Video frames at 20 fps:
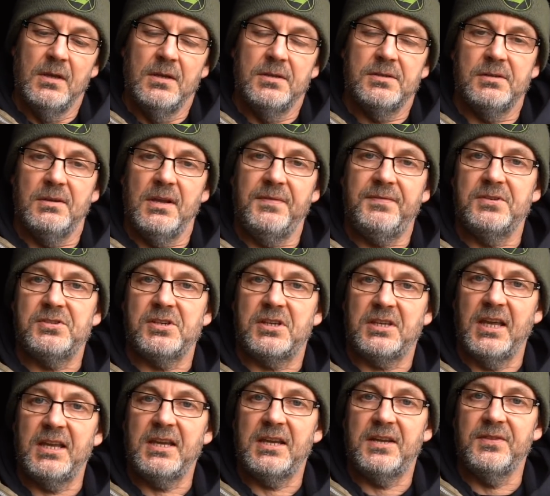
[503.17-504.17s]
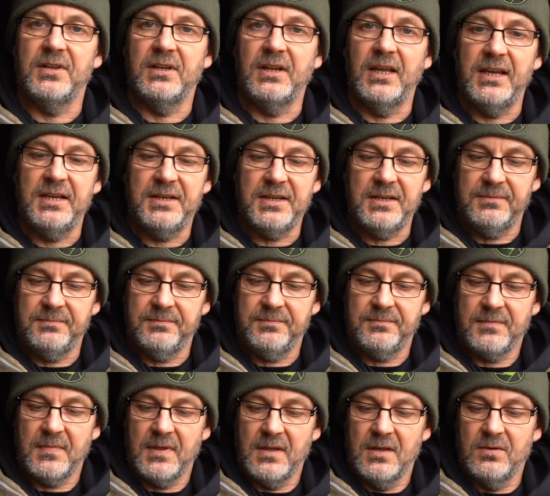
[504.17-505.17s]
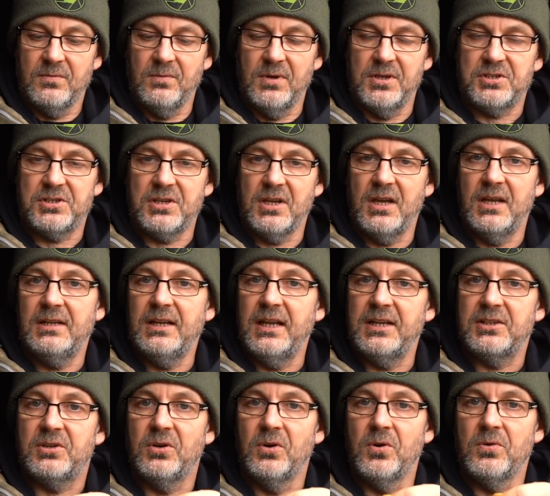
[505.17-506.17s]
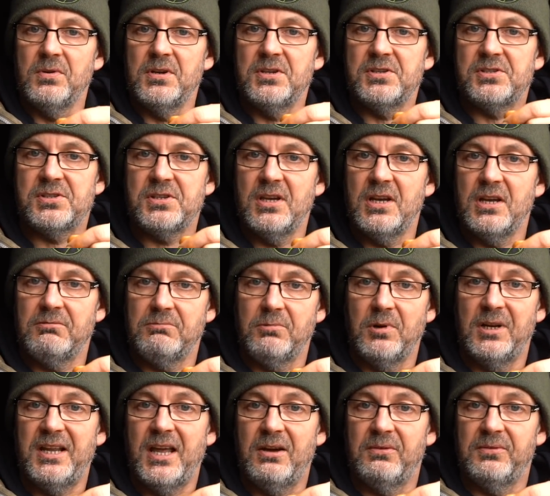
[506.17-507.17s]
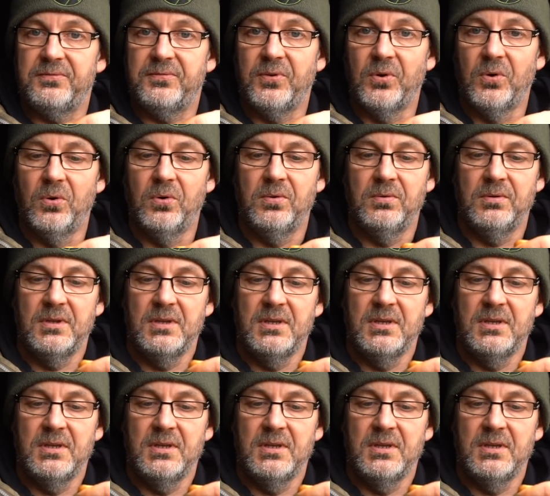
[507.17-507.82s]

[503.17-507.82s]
So if there's a kink in the leader, which lead core is renowned for